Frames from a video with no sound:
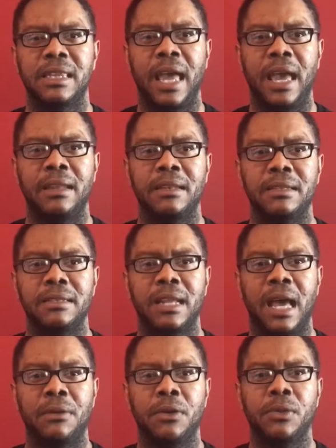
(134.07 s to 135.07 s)
that
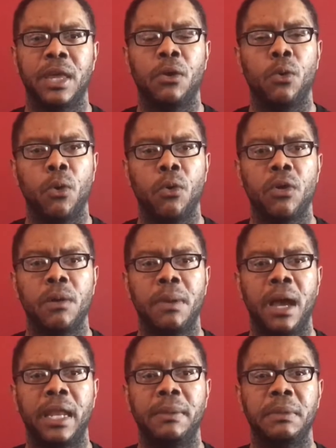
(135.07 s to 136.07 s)
I don't know that aura
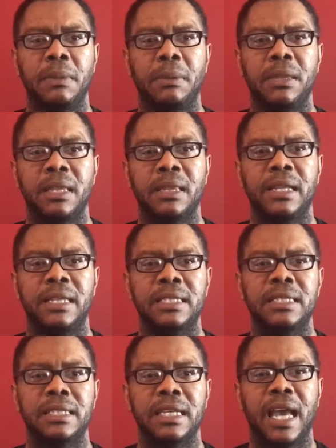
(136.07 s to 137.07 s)
about him that made me think like
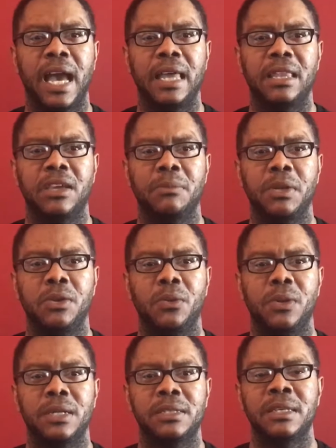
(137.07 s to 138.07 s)
this is a guy that could be
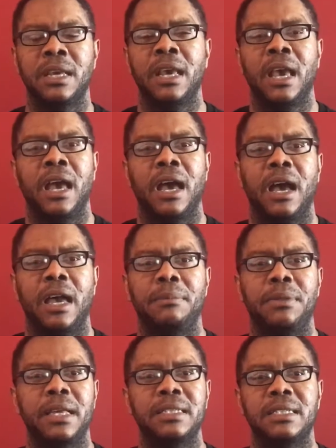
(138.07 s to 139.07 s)
doing this. Uh, he
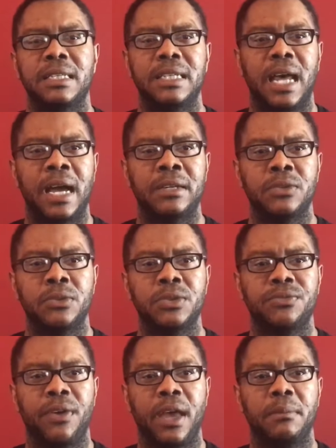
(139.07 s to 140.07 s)
plays as a doctor
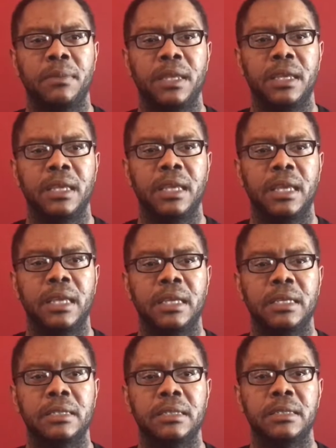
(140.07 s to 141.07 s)
whose family
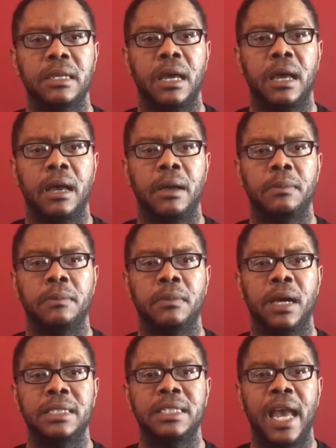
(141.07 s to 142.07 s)
is um,
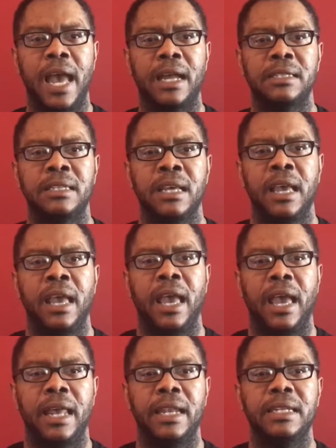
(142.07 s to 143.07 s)
attacked,
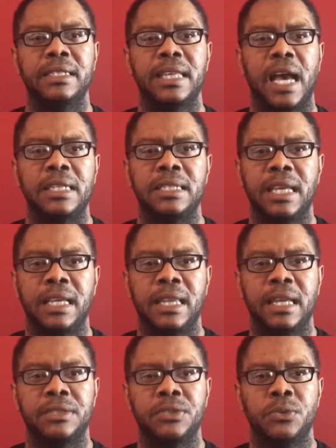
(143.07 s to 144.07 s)
and he decides to take
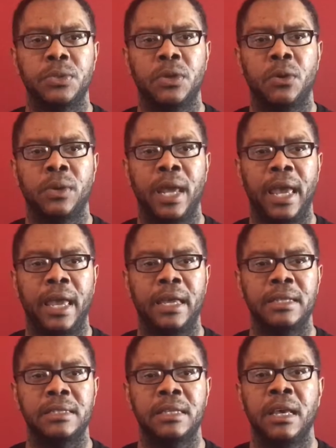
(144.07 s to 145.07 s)
things into his own
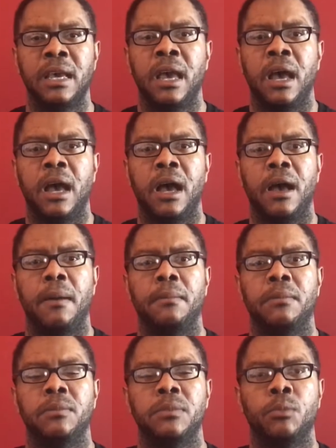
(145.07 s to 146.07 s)
hands.
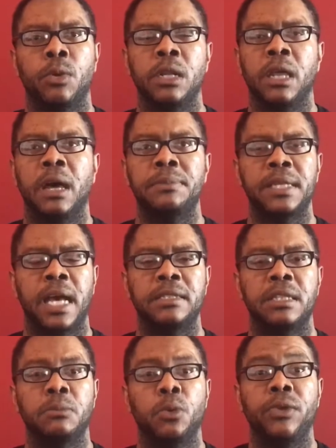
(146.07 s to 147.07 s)
Um, one of the
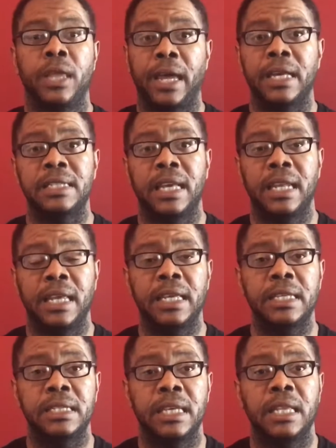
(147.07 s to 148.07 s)
upsides of the movie, like I said,
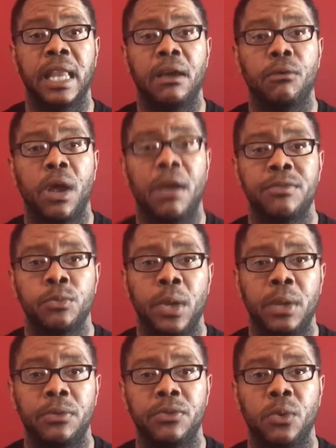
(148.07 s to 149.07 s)
is Eli Roth's
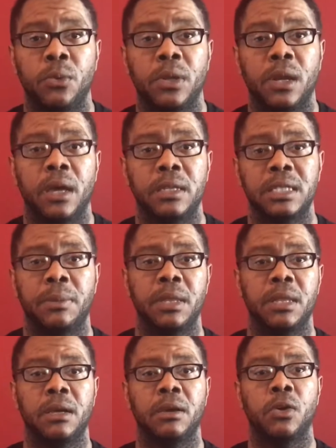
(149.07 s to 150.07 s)
way with doing uh, some
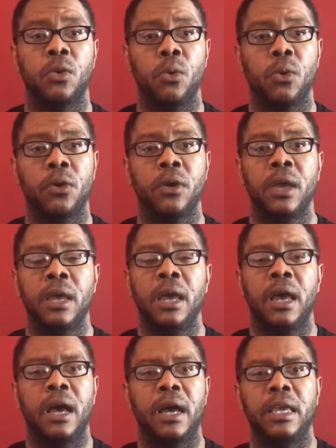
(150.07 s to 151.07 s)
of the gore.
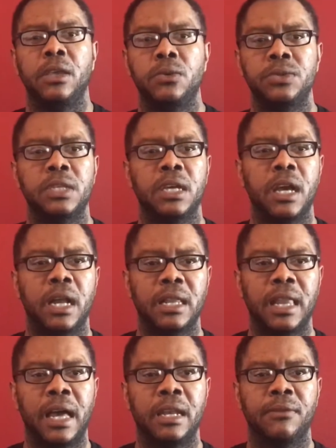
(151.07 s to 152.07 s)
Uh, he uses a gun
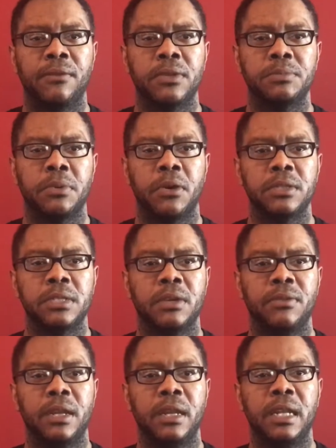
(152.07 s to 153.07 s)
a lot in the first parts
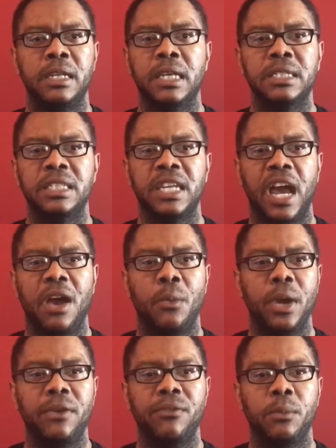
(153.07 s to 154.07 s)
of it, and he doesn't shy
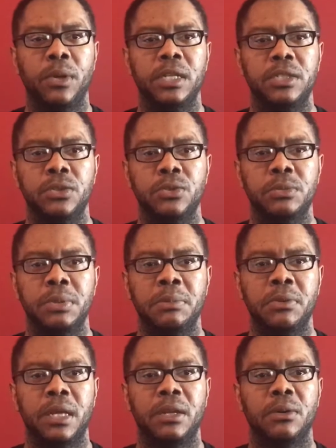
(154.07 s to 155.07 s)
away from when he shoots
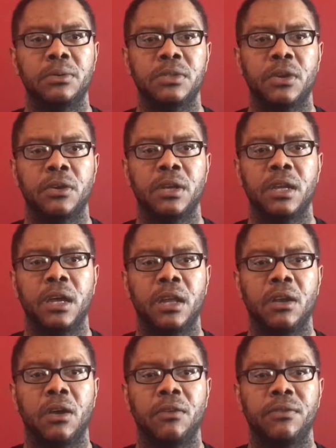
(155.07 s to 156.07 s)
people. They don't turn the
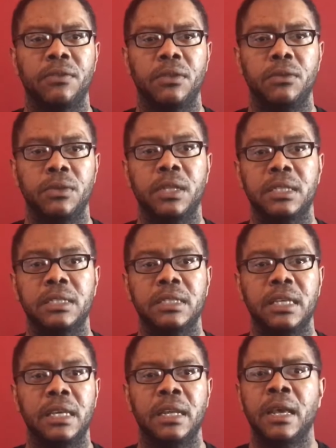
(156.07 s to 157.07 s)
gun off. You get to
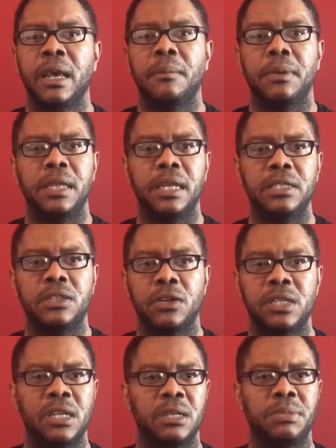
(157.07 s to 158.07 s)
see it, but then he
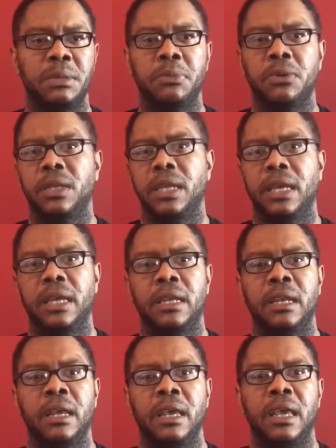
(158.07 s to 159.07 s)
starts killing people in